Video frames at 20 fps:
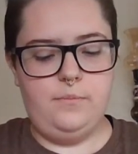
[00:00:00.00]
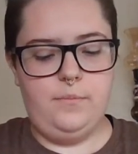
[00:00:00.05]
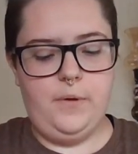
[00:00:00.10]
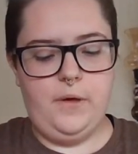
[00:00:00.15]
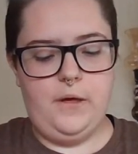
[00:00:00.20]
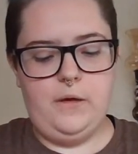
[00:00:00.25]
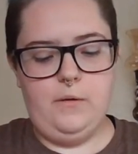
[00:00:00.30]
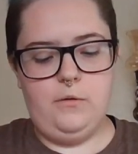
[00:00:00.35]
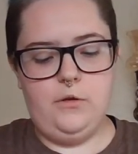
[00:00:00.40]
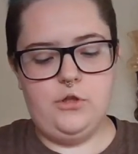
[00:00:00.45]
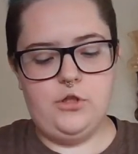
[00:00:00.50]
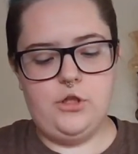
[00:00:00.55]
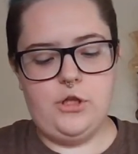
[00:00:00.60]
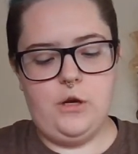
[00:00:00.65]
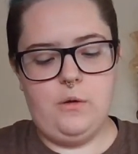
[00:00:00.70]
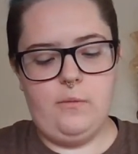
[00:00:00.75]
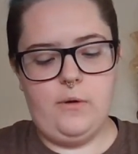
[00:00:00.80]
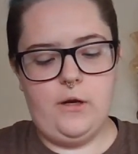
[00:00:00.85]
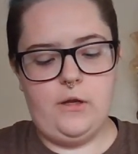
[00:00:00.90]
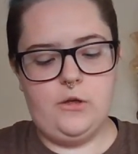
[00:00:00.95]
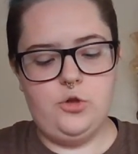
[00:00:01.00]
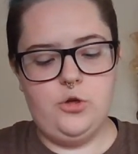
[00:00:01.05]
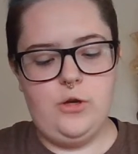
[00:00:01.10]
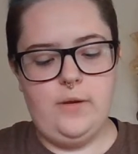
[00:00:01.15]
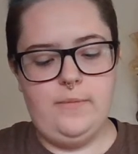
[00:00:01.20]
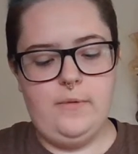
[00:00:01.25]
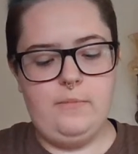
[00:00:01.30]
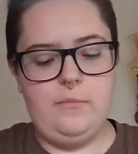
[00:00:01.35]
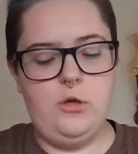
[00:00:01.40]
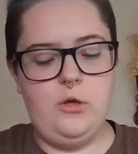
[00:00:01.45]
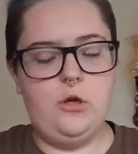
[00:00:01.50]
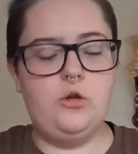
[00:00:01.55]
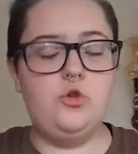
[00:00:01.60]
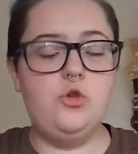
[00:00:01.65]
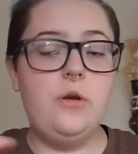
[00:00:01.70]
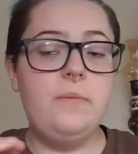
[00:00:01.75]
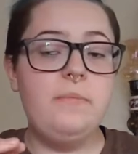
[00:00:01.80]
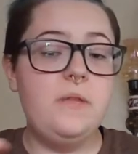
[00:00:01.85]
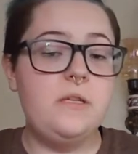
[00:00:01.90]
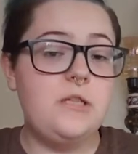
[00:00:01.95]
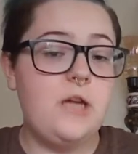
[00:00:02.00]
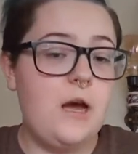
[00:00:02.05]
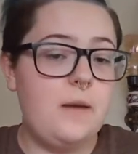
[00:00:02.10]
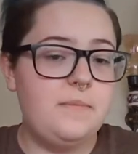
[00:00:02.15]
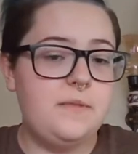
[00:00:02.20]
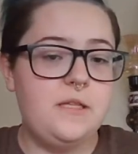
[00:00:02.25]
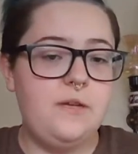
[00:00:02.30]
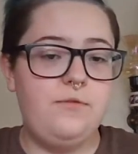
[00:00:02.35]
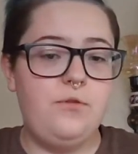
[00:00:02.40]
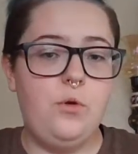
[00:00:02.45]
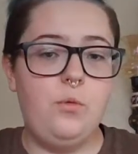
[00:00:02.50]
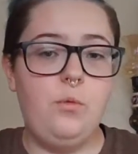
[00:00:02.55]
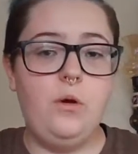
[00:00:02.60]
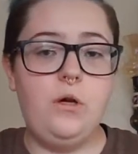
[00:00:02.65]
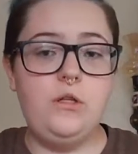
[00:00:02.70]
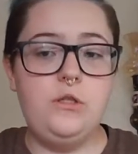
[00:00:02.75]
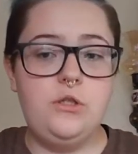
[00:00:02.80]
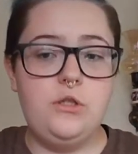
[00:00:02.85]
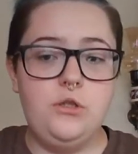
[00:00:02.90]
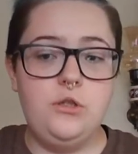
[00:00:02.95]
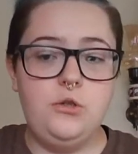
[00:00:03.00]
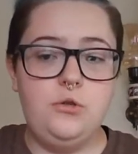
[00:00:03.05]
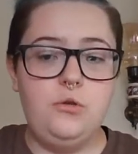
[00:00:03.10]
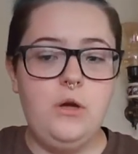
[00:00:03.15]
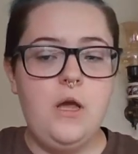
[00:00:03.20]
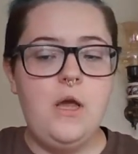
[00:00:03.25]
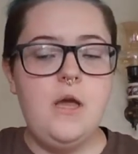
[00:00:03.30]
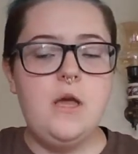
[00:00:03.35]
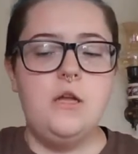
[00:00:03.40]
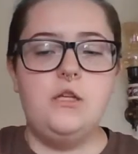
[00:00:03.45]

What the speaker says: but you're just going to want to trim them. You can trim the tops if you want to.